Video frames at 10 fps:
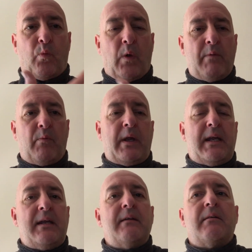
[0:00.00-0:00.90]
when
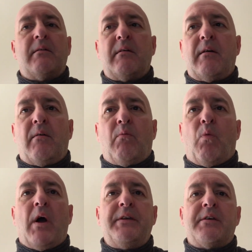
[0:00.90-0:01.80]
we
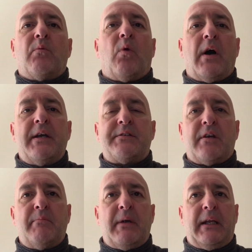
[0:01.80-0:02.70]
wonder why
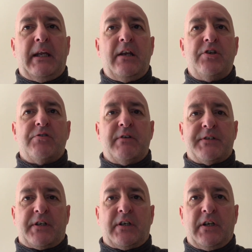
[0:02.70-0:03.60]
so many
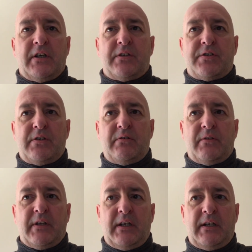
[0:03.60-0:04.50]
injuries occur
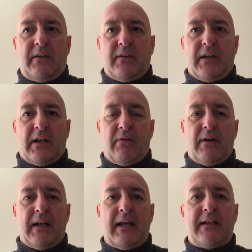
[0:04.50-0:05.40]
to the
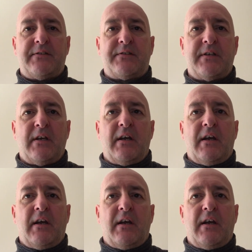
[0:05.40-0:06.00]
lower legs,